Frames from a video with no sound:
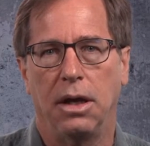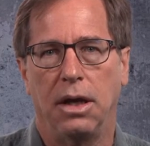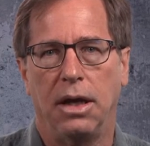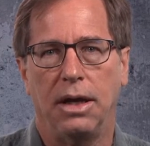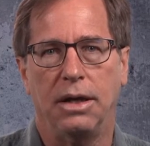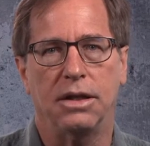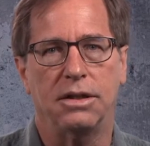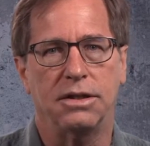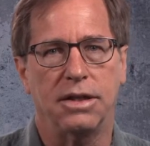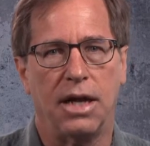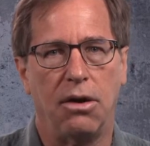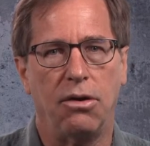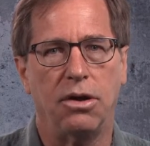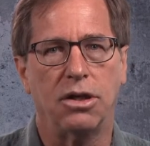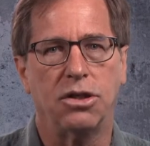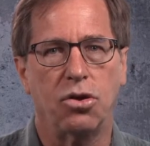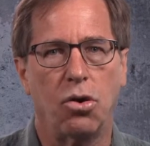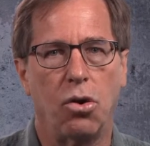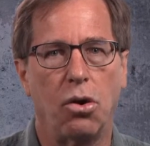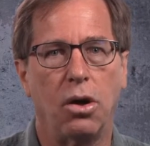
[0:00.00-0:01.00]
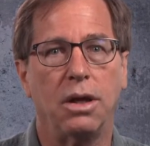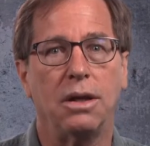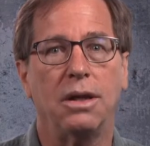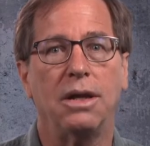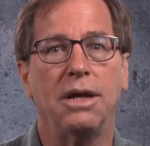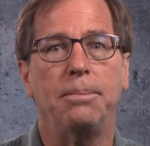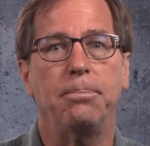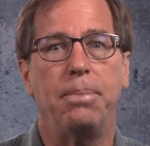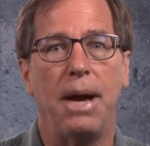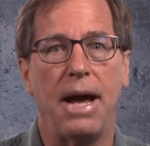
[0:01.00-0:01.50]
in a
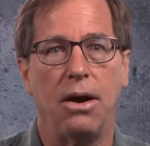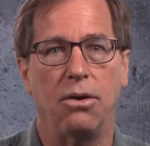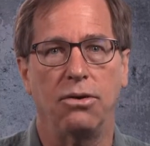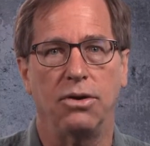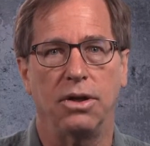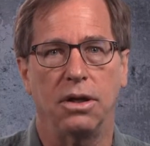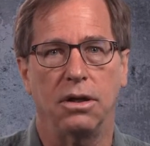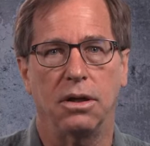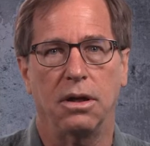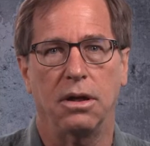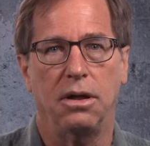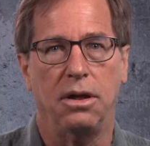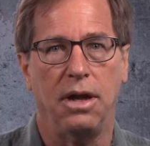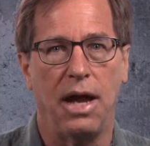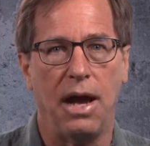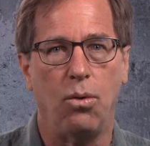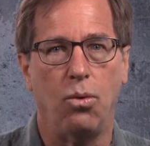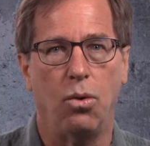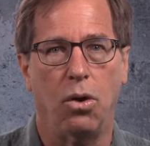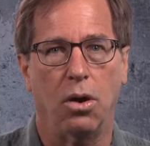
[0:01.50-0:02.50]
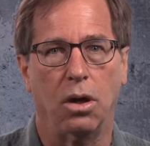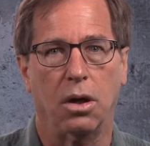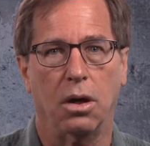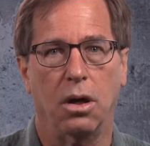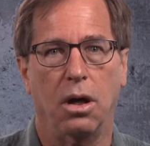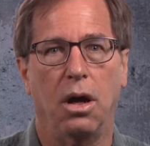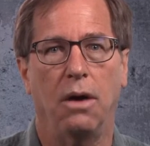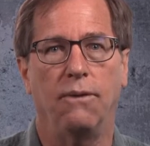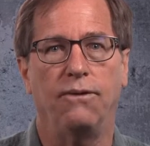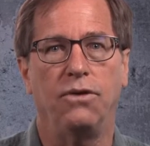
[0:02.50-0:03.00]
territorially bounded network
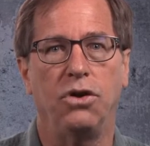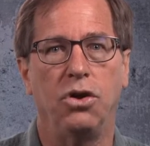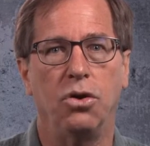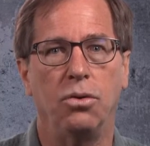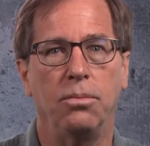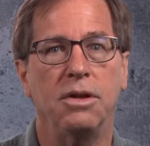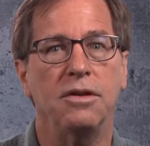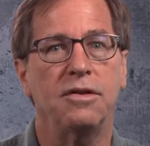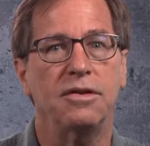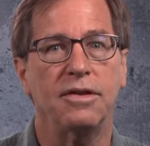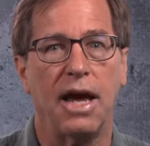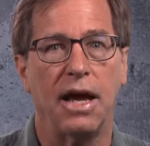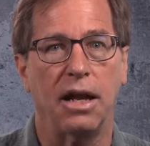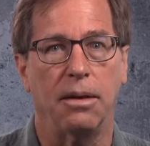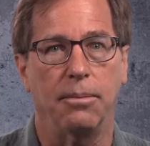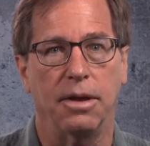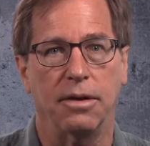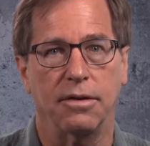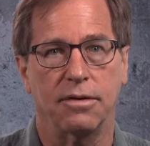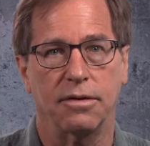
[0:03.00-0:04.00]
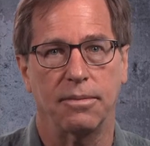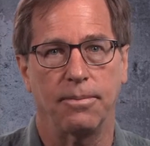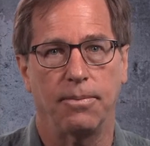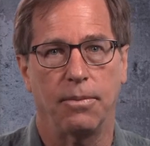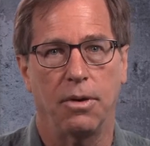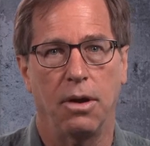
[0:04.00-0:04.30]
of human settlements,